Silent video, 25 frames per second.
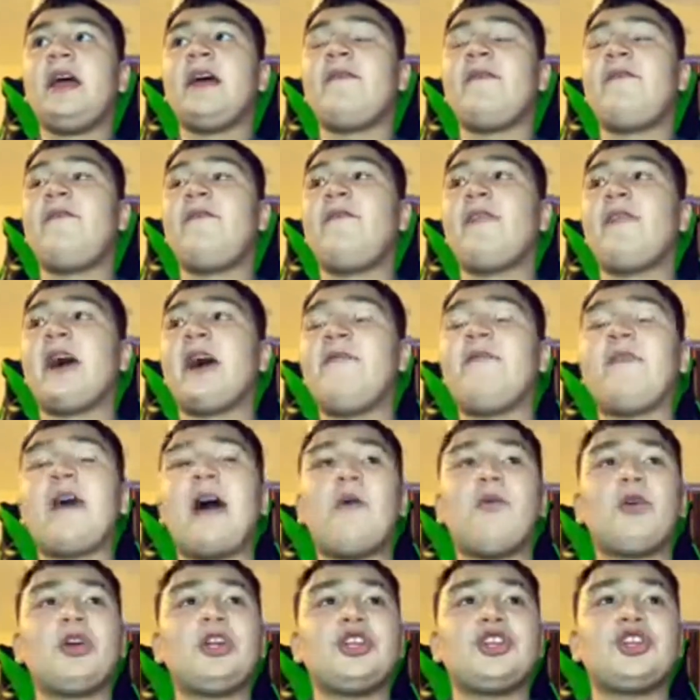
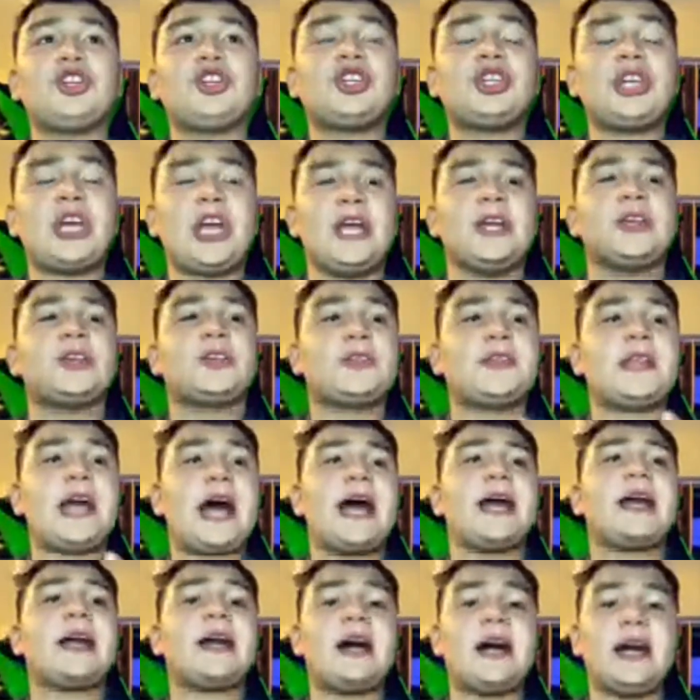if I were to
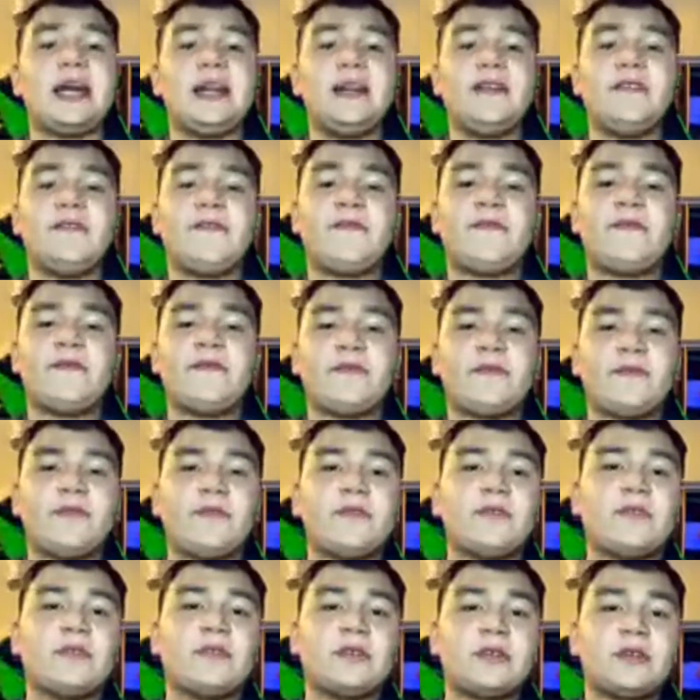change that kind of
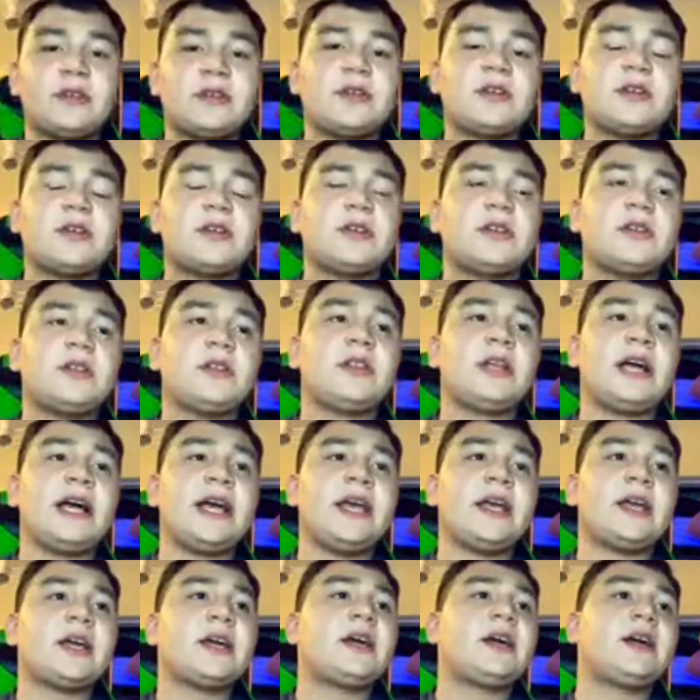
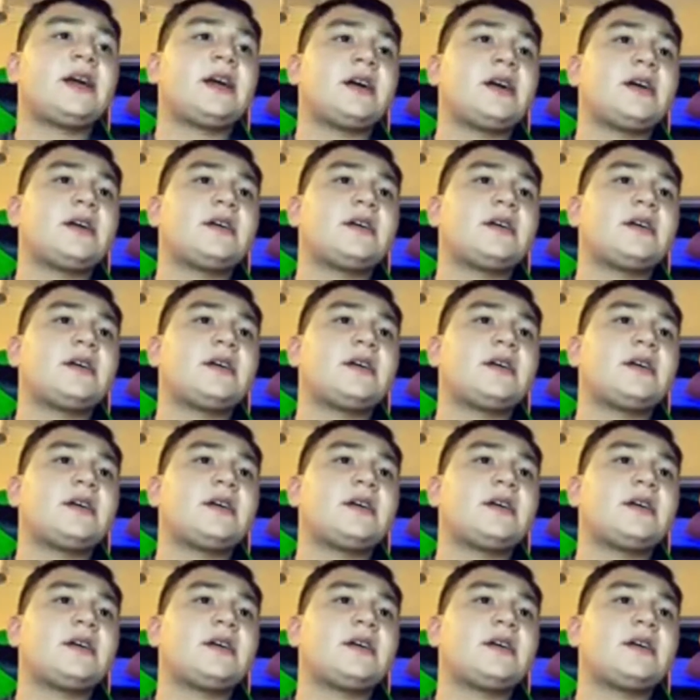like